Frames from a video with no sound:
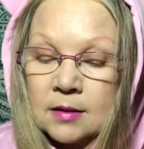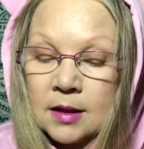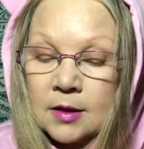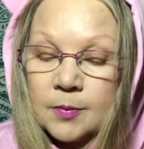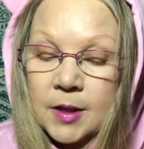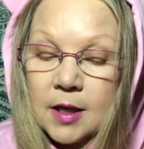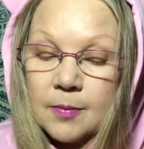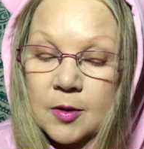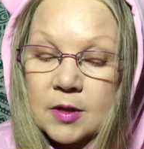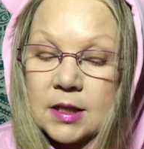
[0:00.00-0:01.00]
It could be that
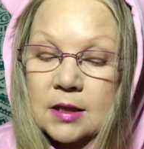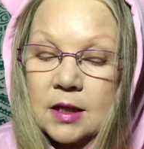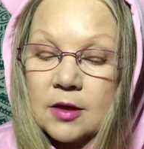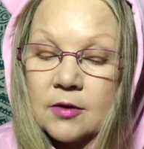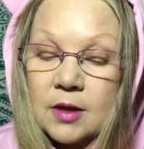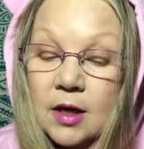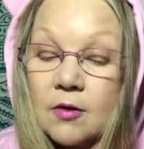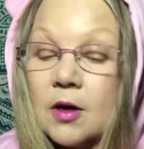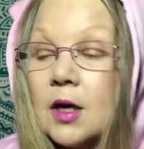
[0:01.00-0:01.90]
person that you're like, well,